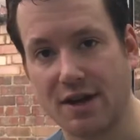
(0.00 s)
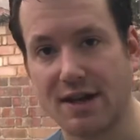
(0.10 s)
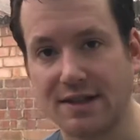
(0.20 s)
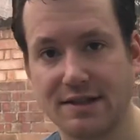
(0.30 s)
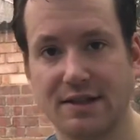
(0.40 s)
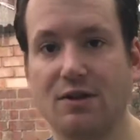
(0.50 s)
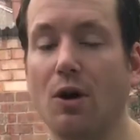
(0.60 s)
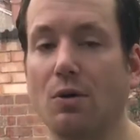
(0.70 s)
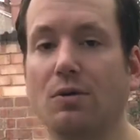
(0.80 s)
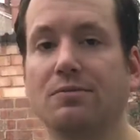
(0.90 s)
realistic
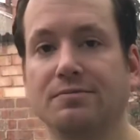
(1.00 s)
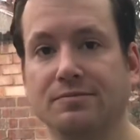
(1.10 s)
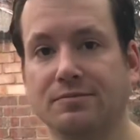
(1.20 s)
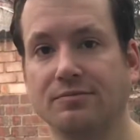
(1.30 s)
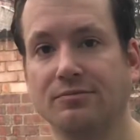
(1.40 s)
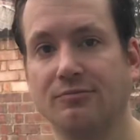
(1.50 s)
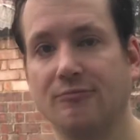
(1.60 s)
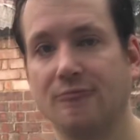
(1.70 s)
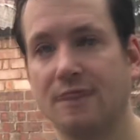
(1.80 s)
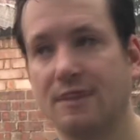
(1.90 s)
goal.
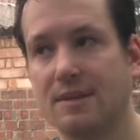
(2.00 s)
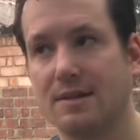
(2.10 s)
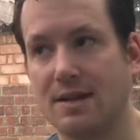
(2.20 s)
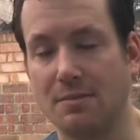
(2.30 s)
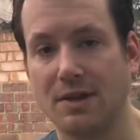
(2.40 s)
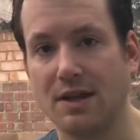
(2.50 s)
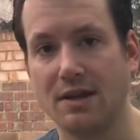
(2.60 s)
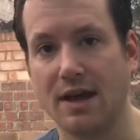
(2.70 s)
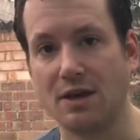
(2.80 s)
Something